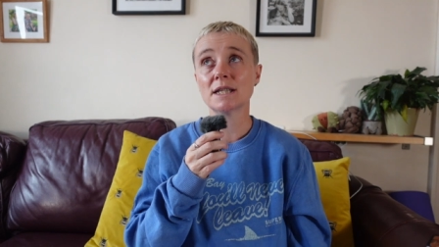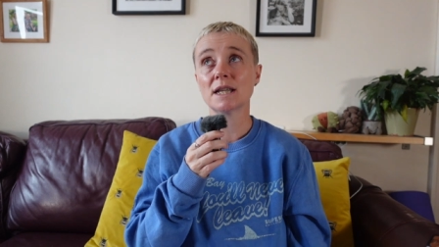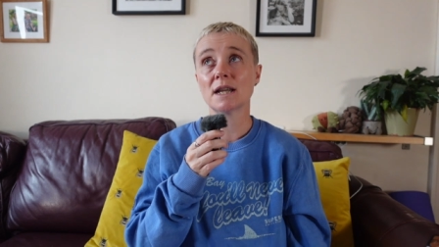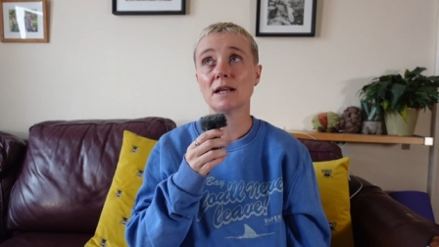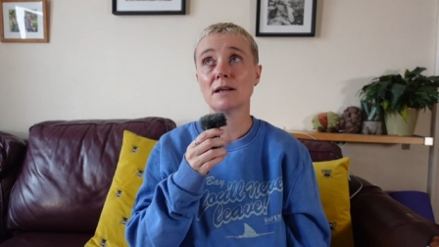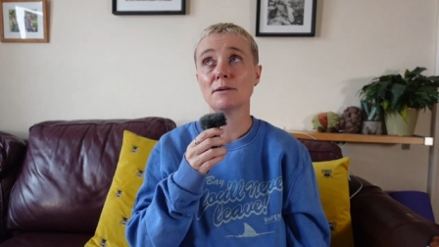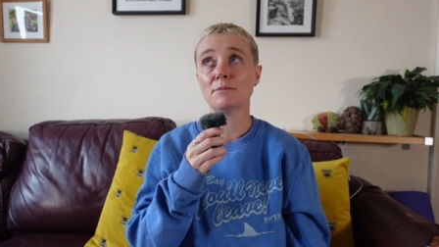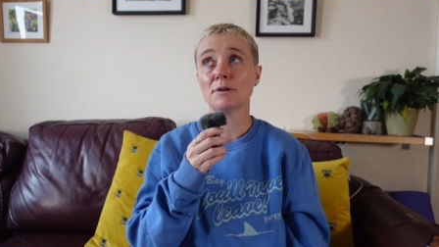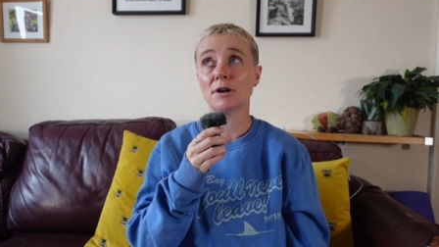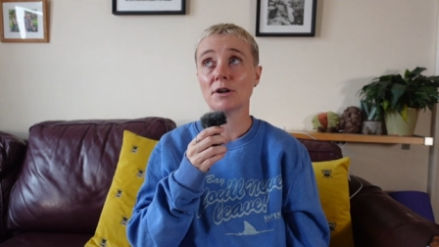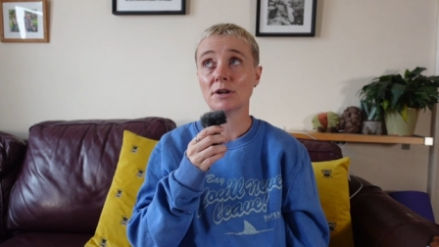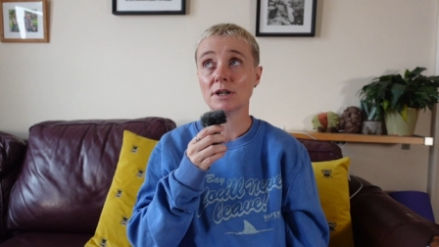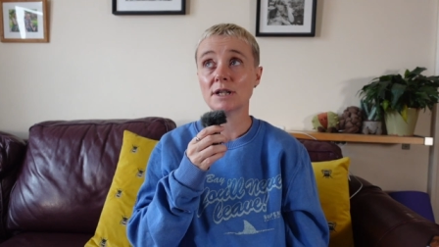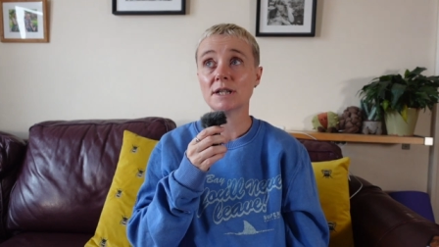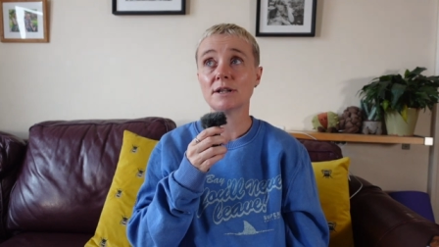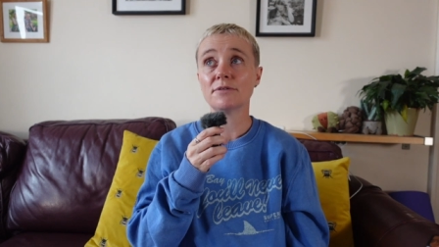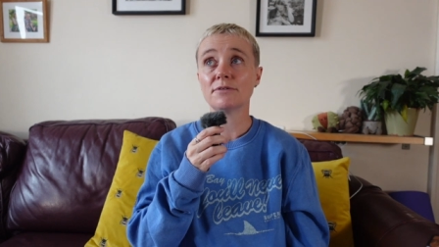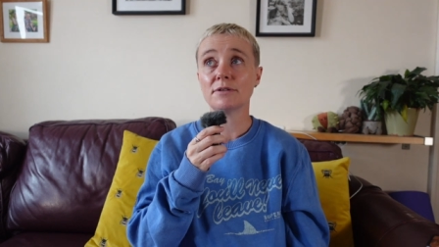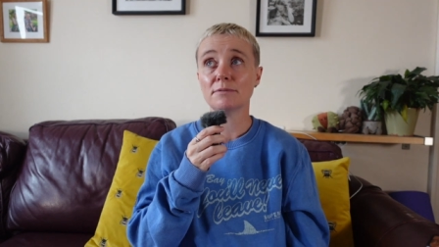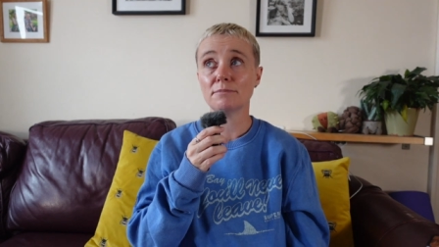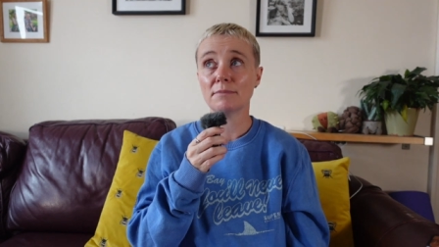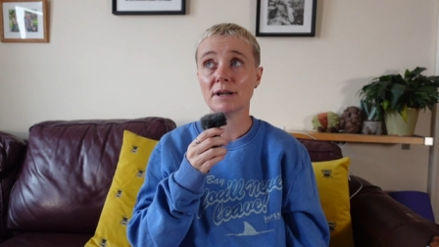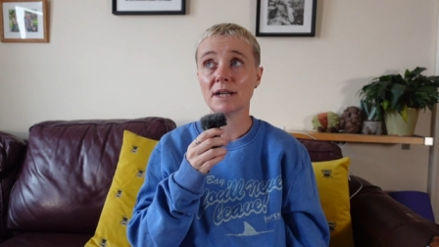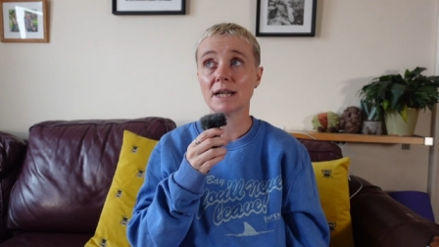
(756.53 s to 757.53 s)
and I'm on a
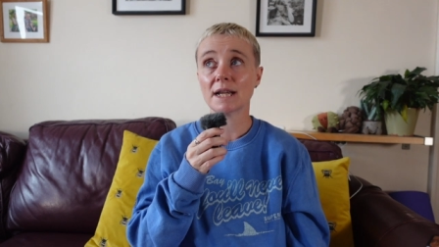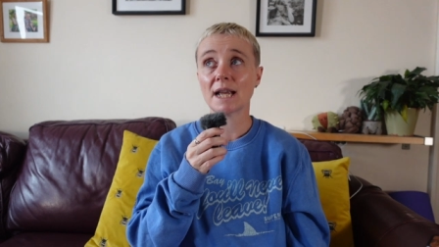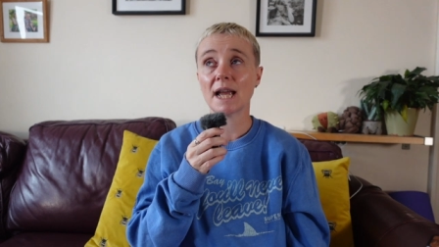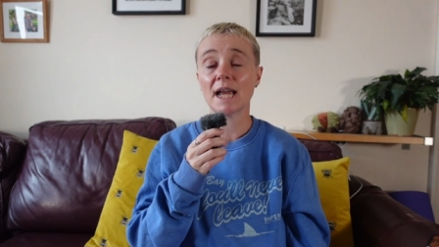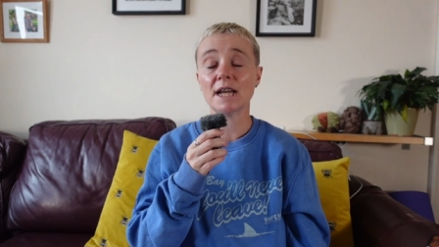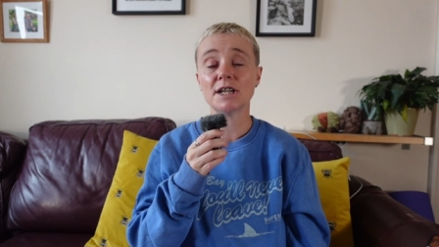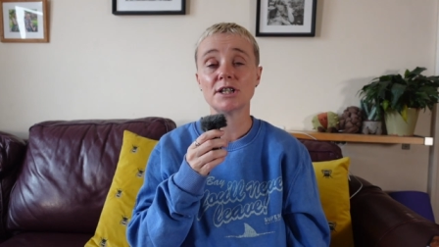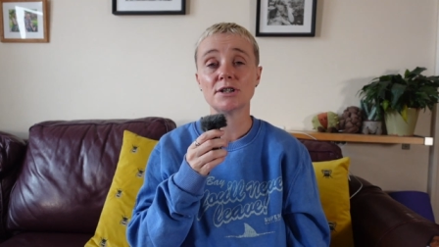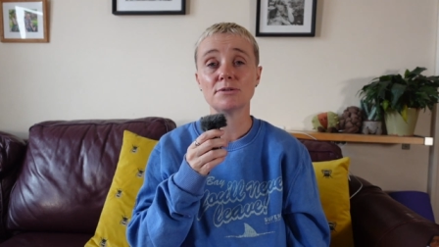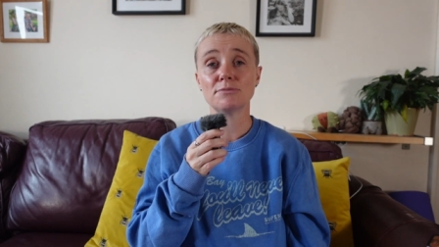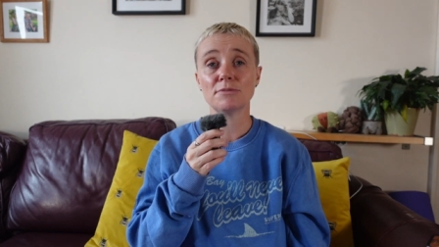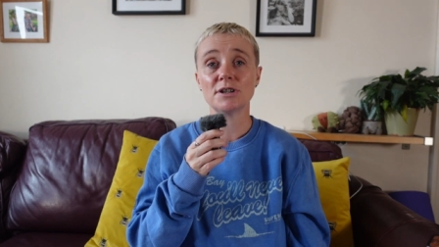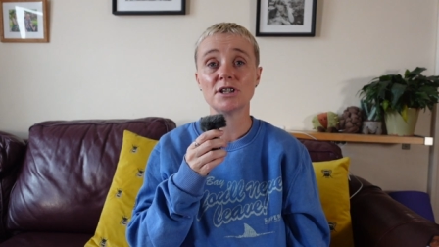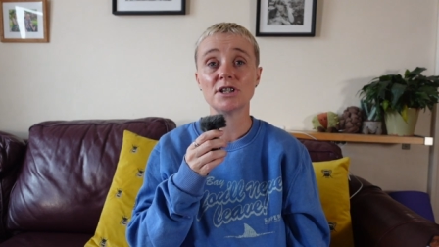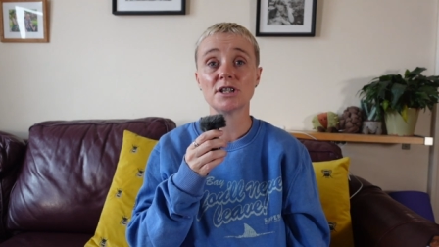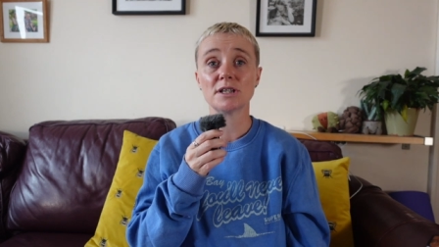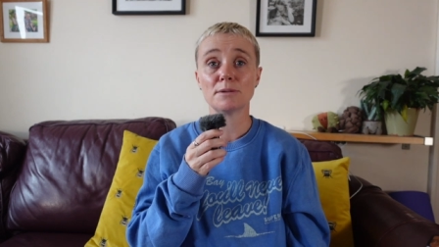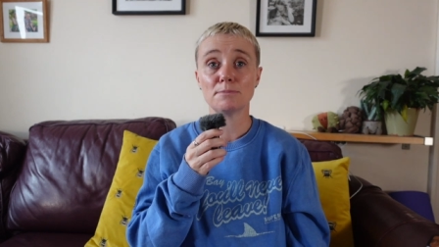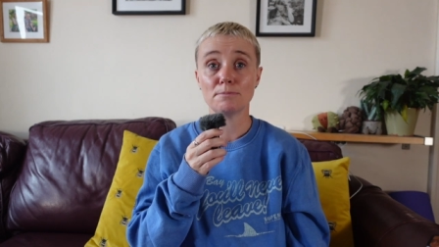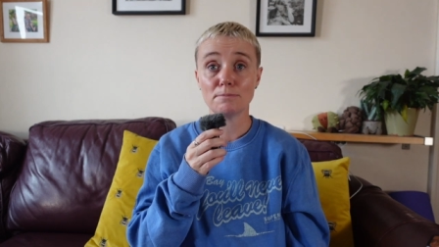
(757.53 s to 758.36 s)
different medication which has